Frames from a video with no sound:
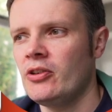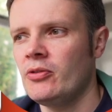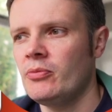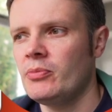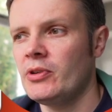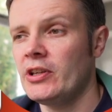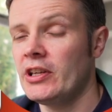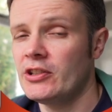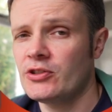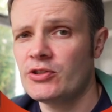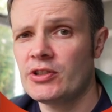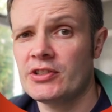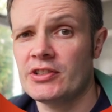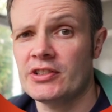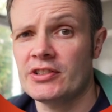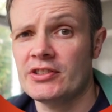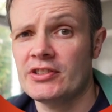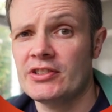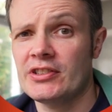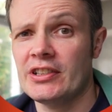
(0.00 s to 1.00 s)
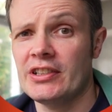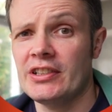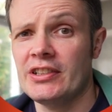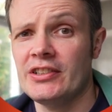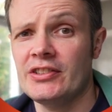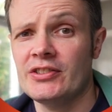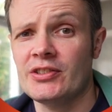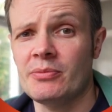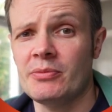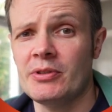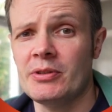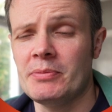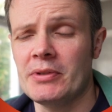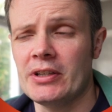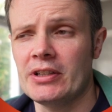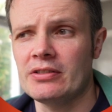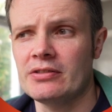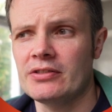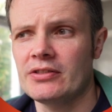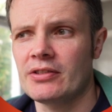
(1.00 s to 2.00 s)
Be interesting to see somebody
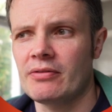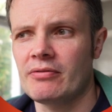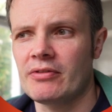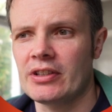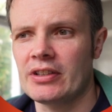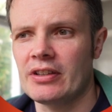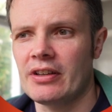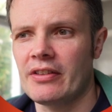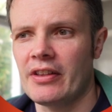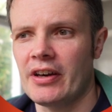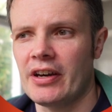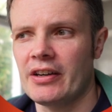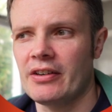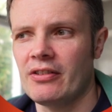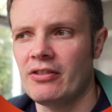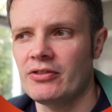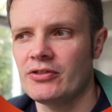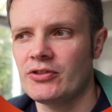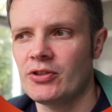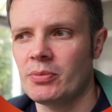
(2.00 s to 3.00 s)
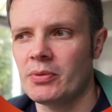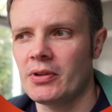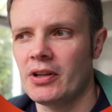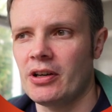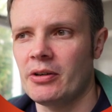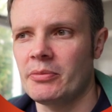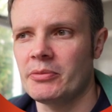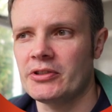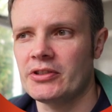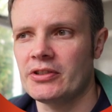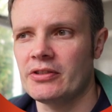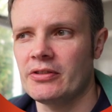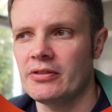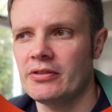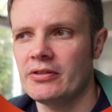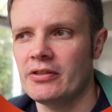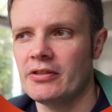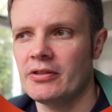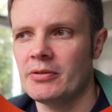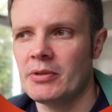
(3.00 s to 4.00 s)
build something like that on top of Llama 2.
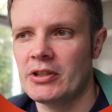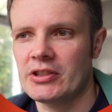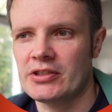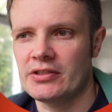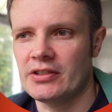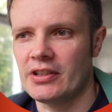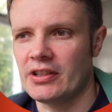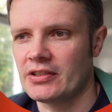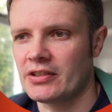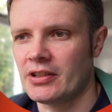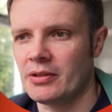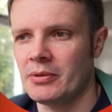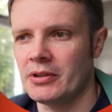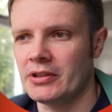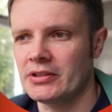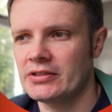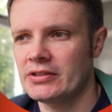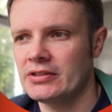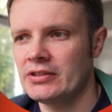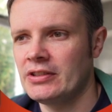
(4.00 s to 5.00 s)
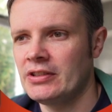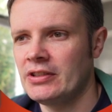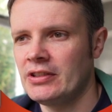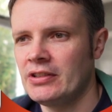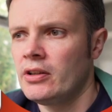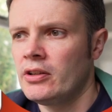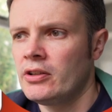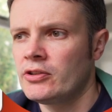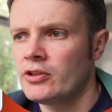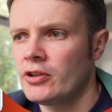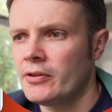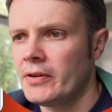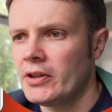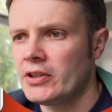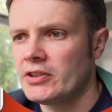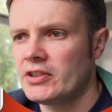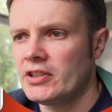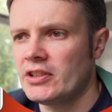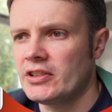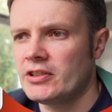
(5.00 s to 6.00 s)
I'd imagine that's coming. So I've
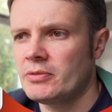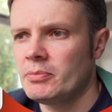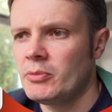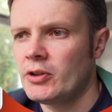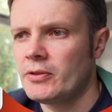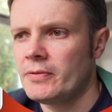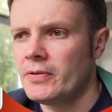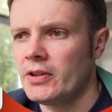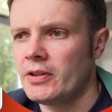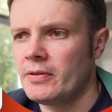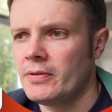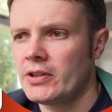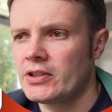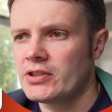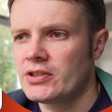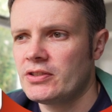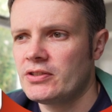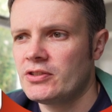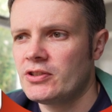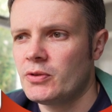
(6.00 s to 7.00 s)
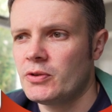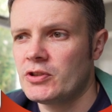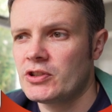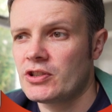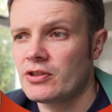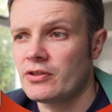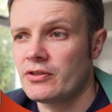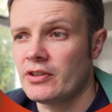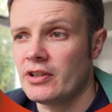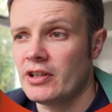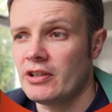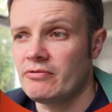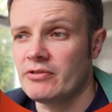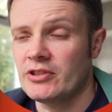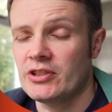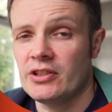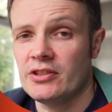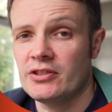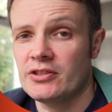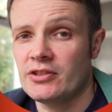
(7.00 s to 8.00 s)
asked it to modify the function to ensure that it
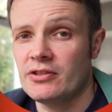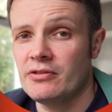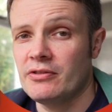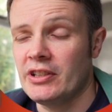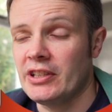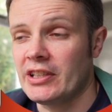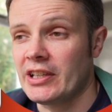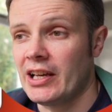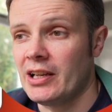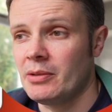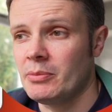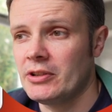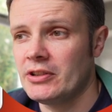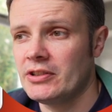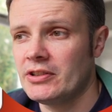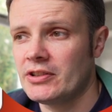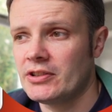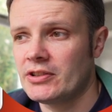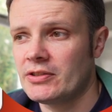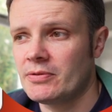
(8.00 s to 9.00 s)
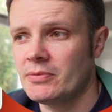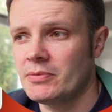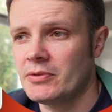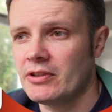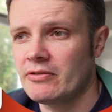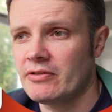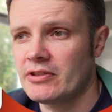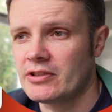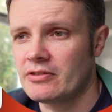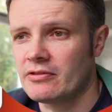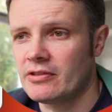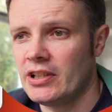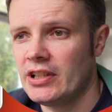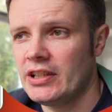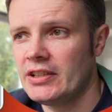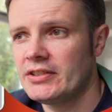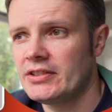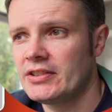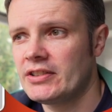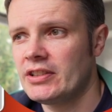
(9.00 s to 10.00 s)
returns unique elements from the original
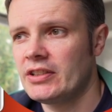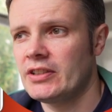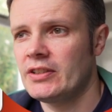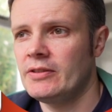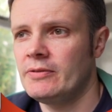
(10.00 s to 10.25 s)
list.